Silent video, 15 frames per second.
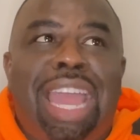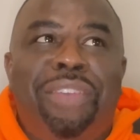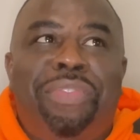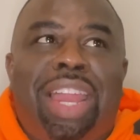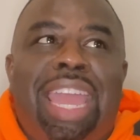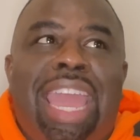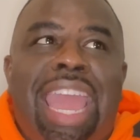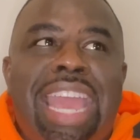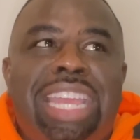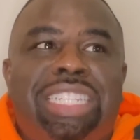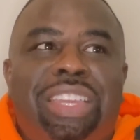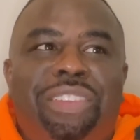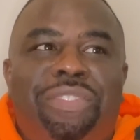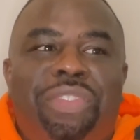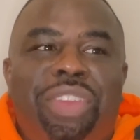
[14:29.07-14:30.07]
I feel like
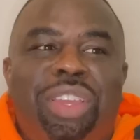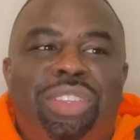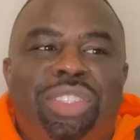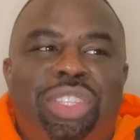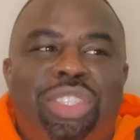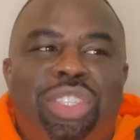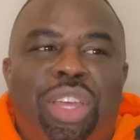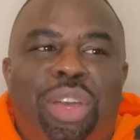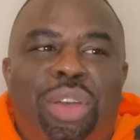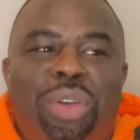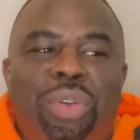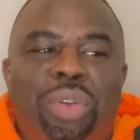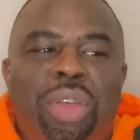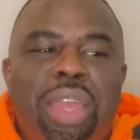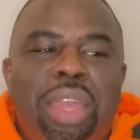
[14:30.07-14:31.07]
Ashley feels as
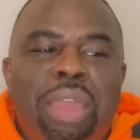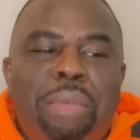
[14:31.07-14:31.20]
though